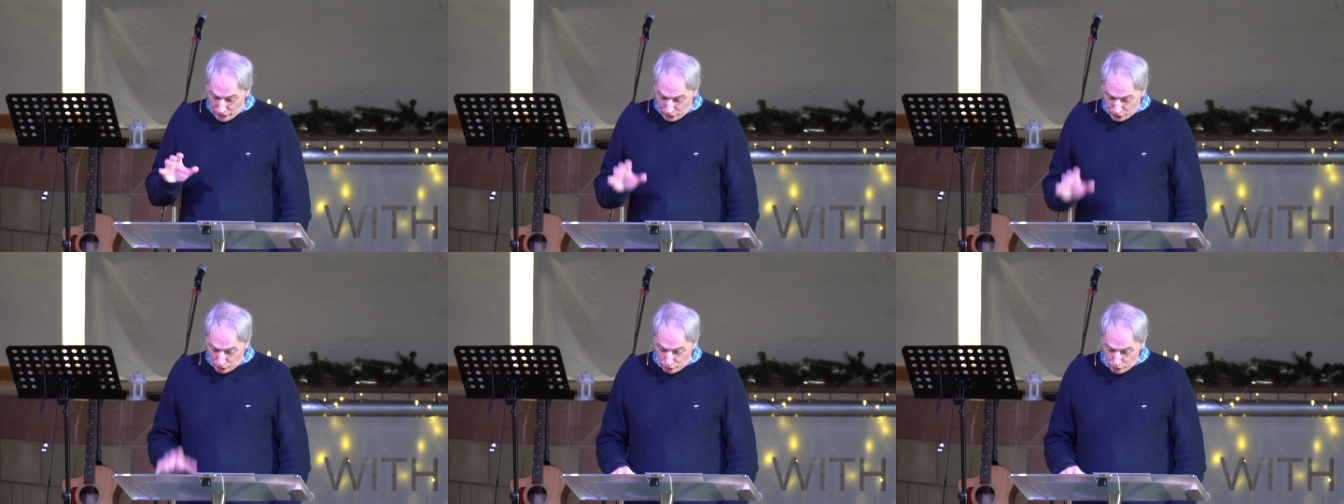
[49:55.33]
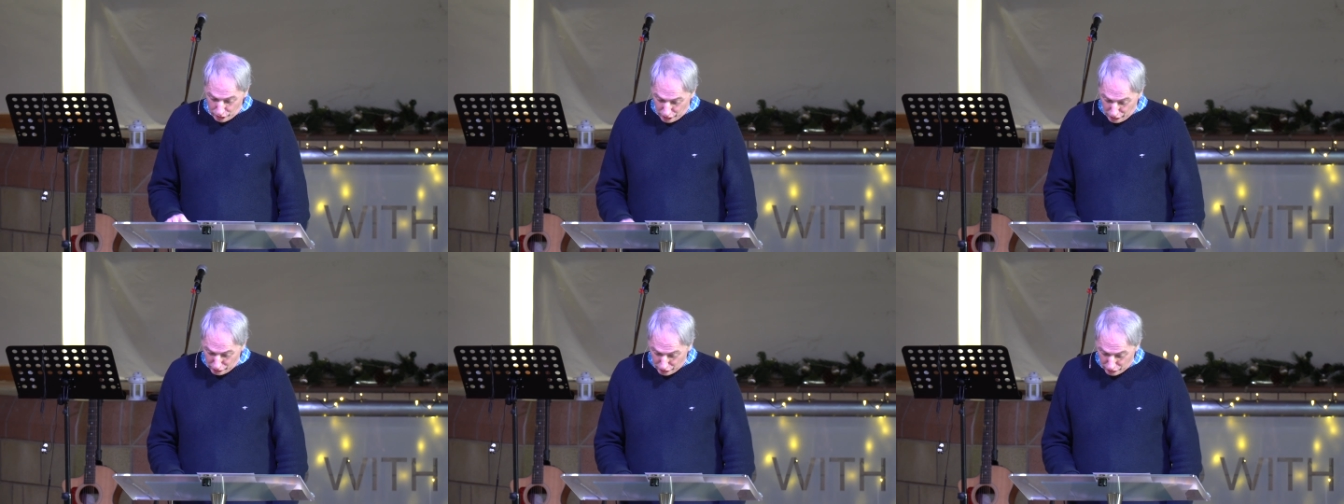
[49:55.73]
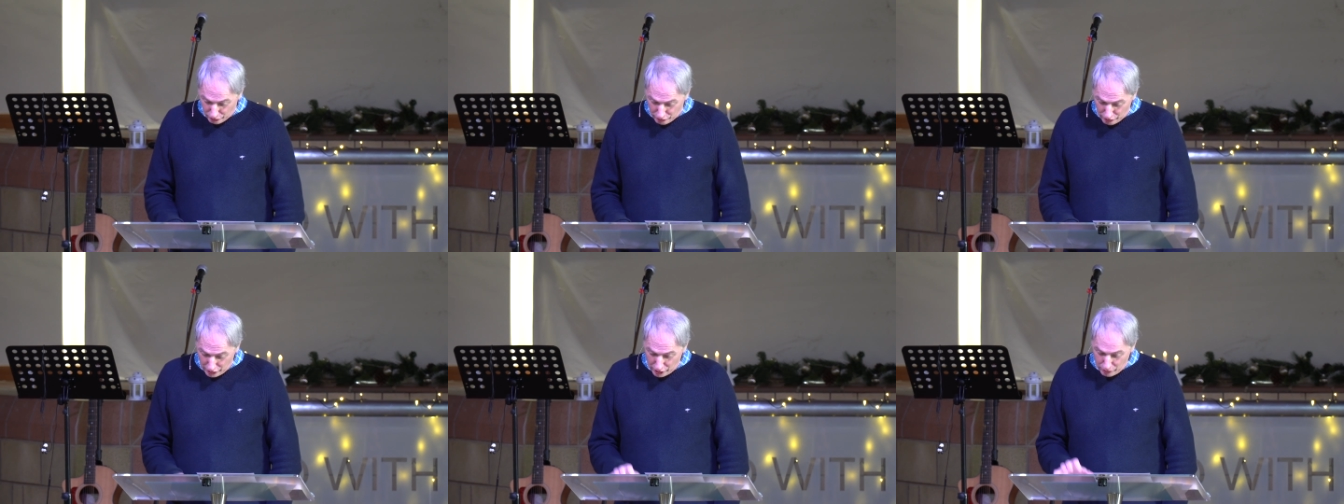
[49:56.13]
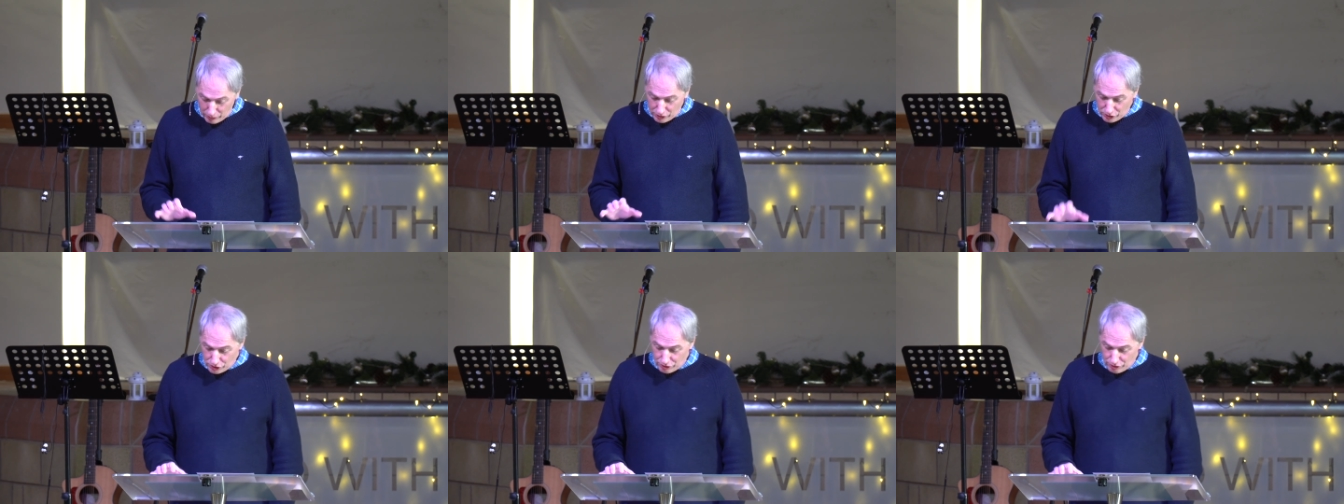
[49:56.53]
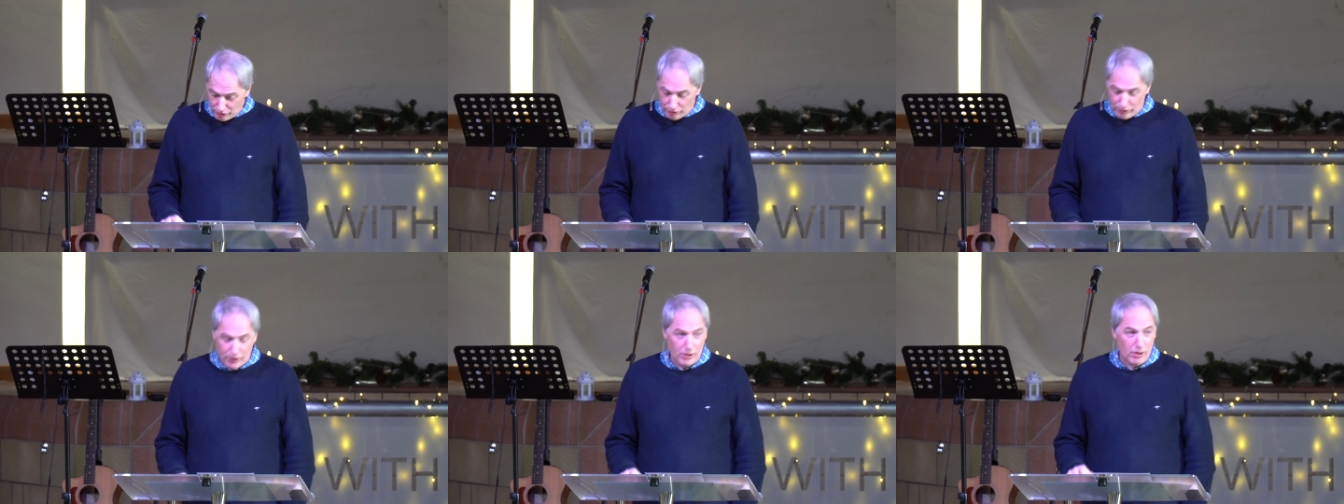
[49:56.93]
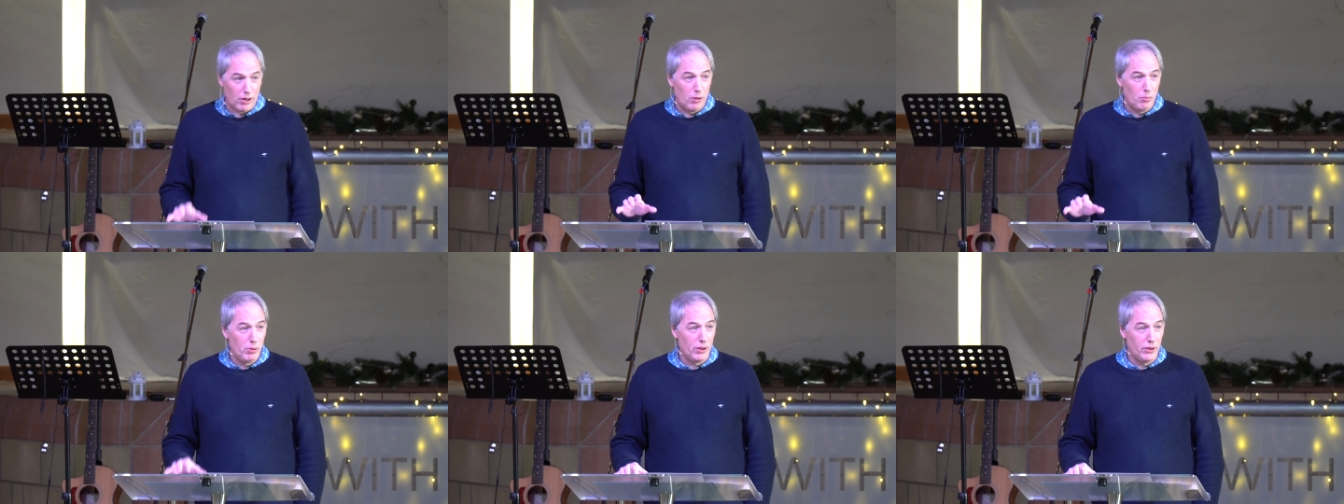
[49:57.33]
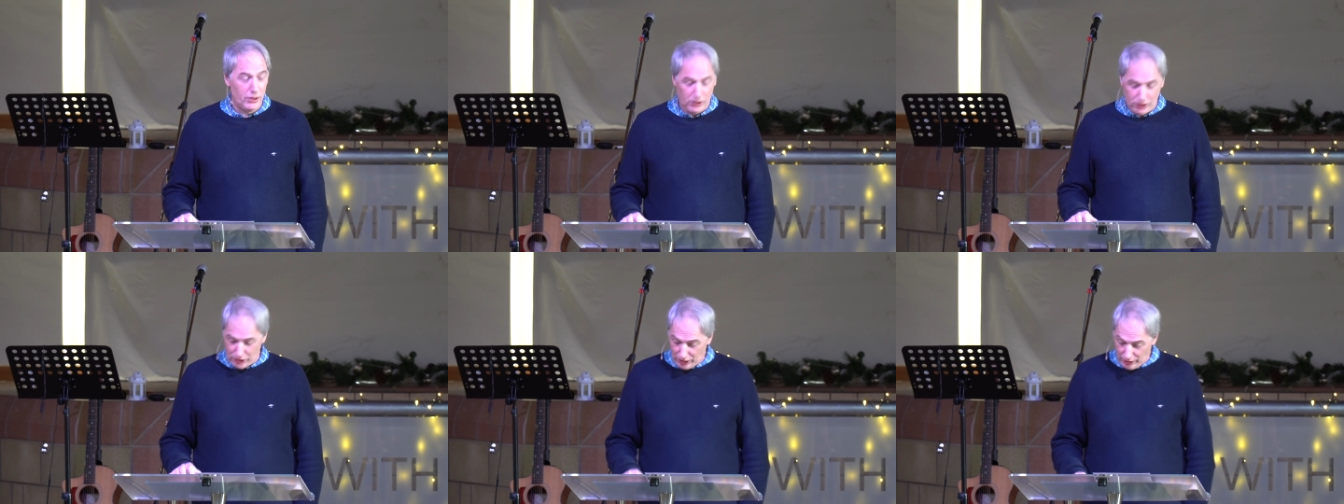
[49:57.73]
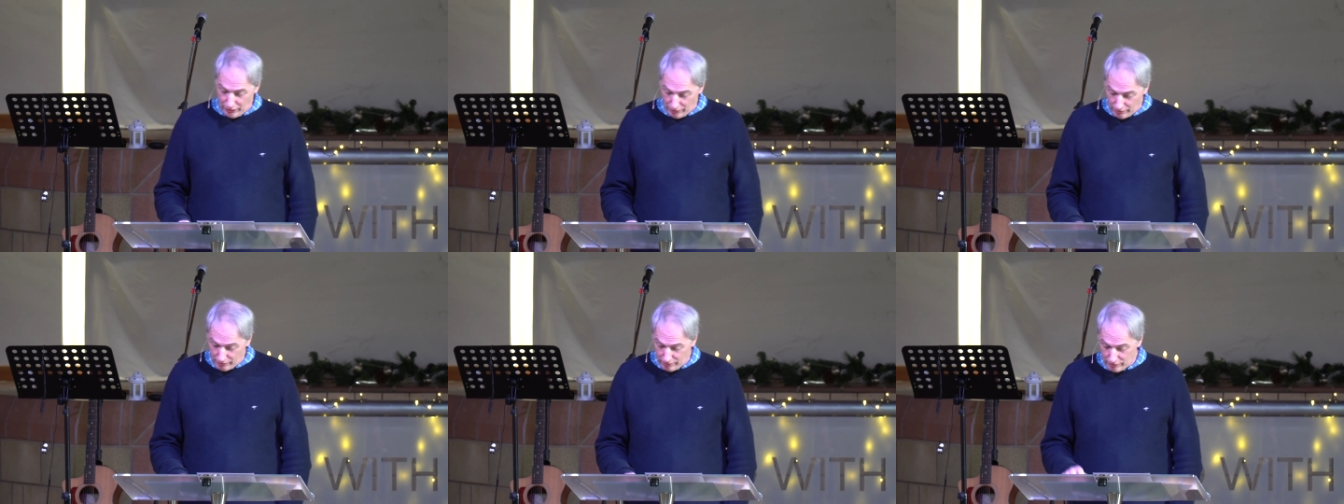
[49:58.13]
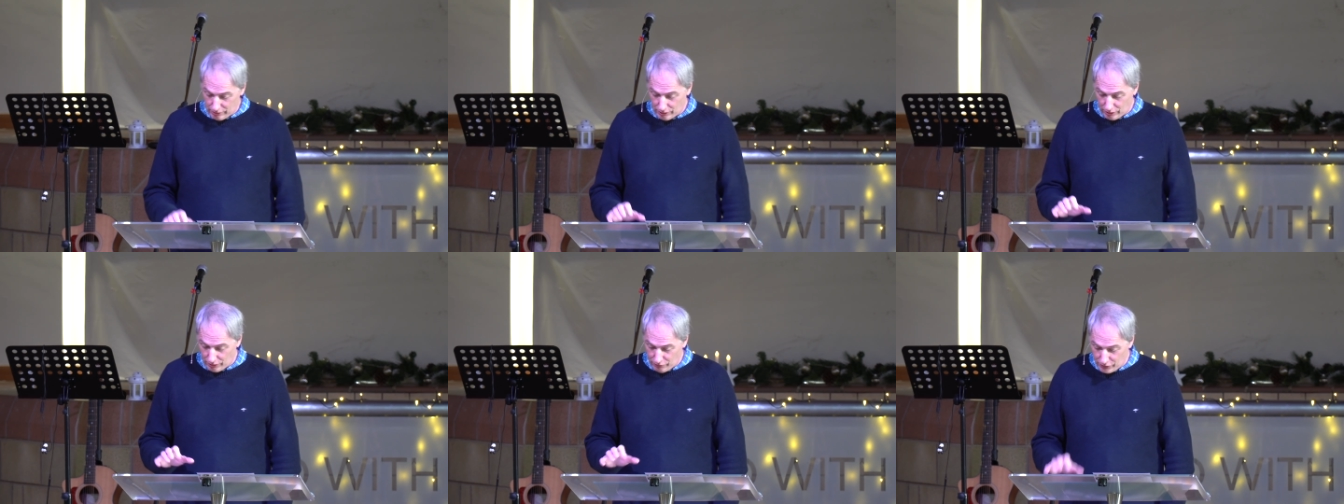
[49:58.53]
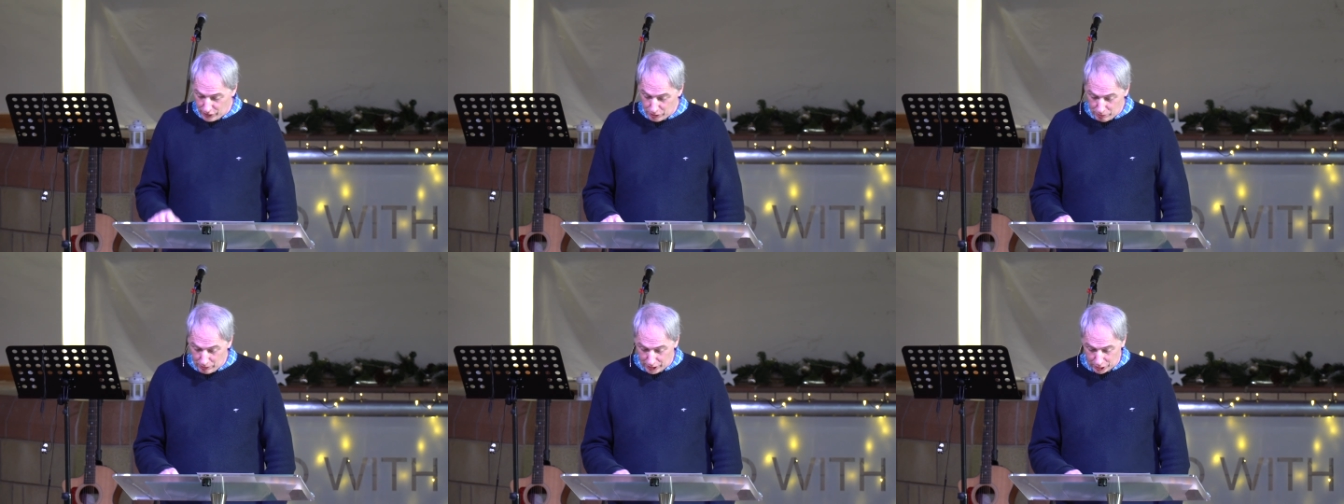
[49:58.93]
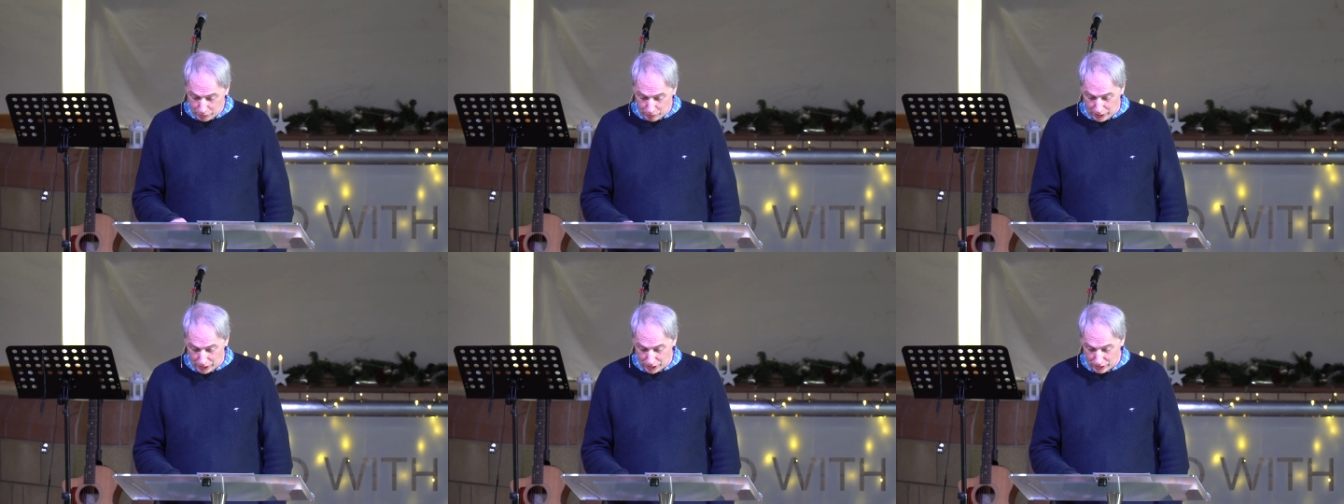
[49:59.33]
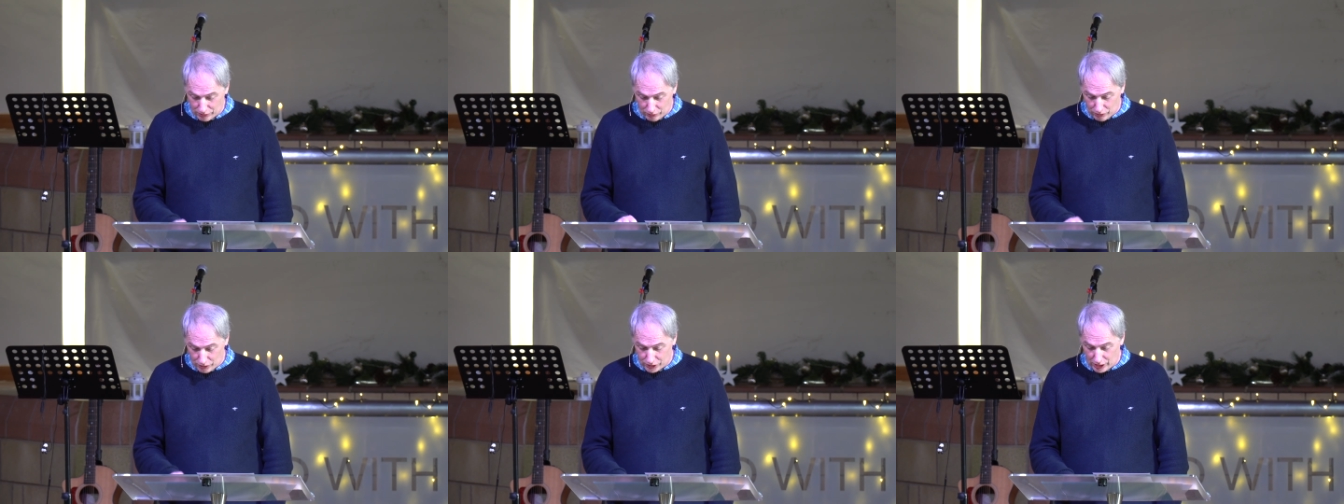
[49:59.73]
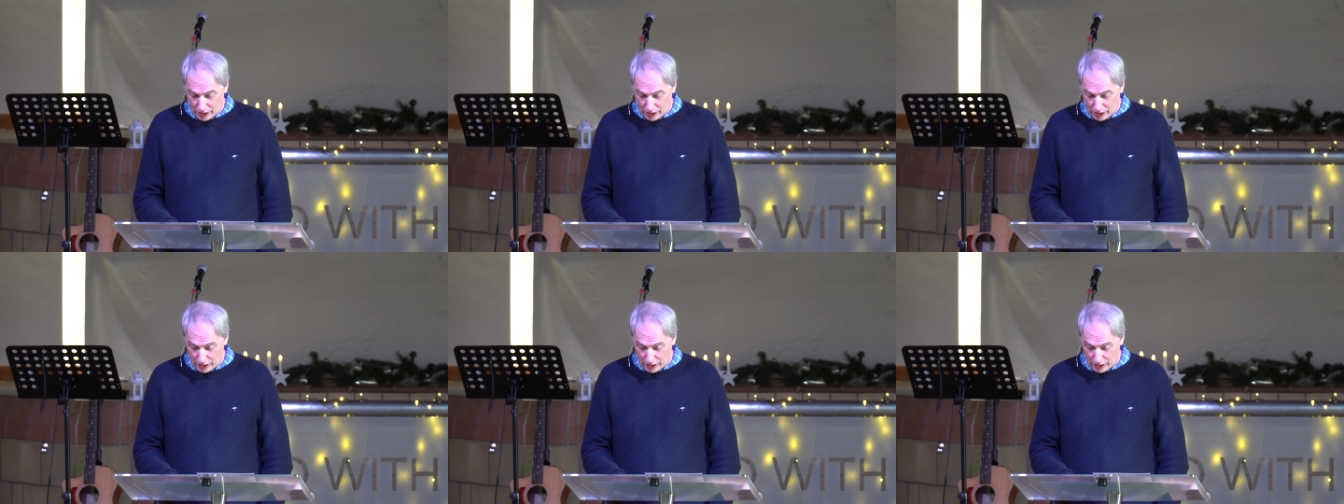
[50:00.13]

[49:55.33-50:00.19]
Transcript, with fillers: So, to conclude, how do we ensure that our buildings here are a visible expression of God's